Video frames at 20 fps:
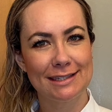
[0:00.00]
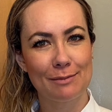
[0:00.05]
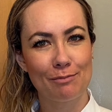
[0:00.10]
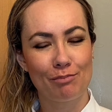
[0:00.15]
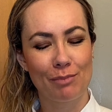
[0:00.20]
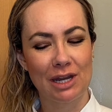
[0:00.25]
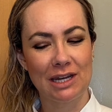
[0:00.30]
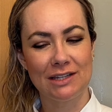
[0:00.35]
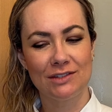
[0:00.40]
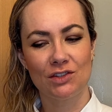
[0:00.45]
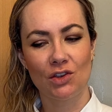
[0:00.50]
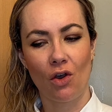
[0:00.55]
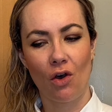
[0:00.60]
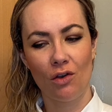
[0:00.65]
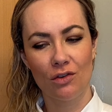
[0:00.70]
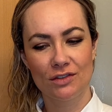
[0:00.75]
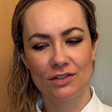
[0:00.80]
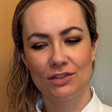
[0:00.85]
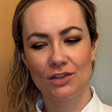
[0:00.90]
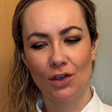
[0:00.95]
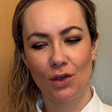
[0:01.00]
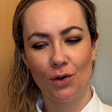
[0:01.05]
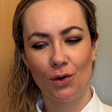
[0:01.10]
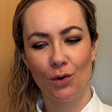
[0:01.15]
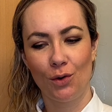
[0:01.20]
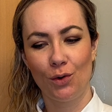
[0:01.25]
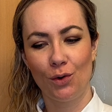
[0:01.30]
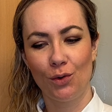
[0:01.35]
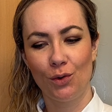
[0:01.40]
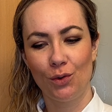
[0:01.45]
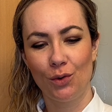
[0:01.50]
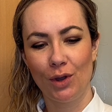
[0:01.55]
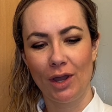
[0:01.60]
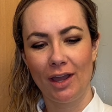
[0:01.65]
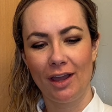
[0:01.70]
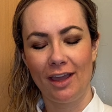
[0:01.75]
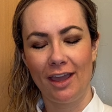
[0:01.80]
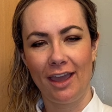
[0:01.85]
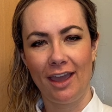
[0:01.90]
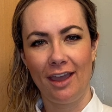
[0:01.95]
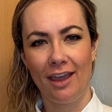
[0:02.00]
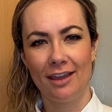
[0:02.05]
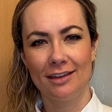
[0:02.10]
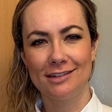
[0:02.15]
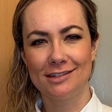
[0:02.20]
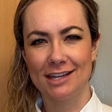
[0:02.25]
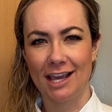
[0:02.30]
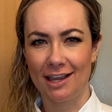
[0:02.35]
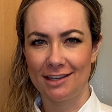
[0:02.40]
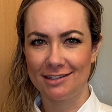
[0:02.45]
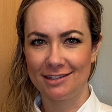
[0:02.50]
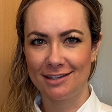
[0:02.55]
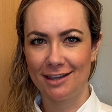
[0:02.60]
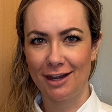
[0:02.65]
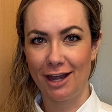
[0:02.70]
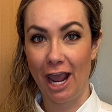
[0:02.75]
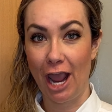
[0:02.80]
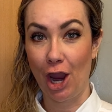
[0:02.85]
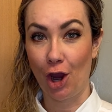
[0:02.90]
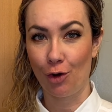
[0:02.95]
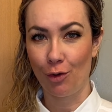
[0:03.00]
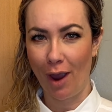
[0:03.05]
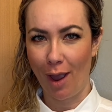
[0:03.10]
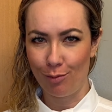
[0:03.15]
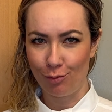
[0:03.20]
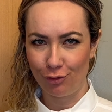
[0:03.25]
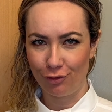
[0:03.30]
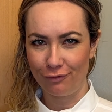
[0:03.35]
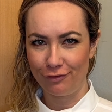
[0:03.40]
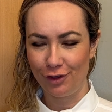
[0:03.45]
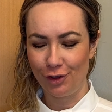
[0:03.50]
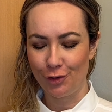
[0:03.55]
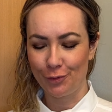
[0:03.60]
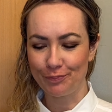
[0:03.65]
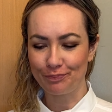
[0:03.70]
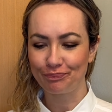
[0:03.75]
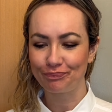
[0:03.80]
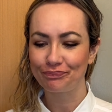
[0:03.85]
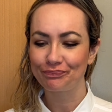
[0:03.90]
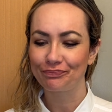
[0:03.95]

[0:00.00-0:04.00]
but it's also a Dyson Airwrap review.